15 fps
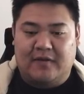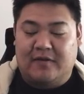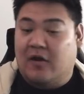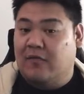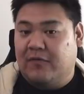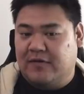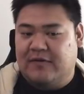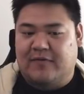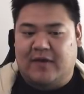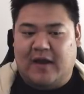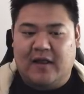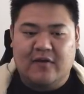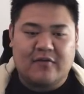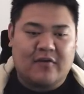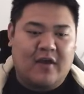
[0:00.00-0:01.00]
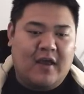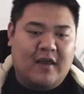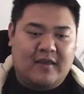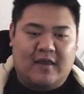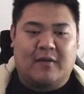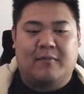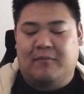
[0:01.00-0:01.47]
dull for different colors
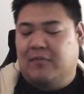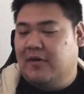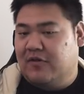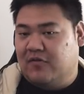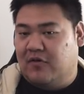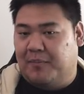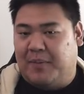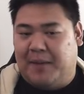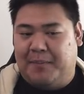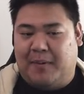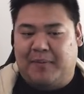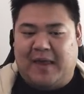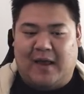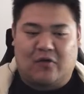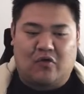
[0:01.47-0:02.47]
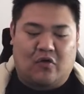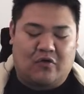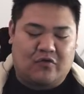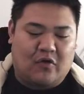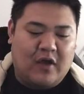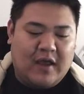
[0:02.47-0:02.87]
can really sort of pump up Cactuar. So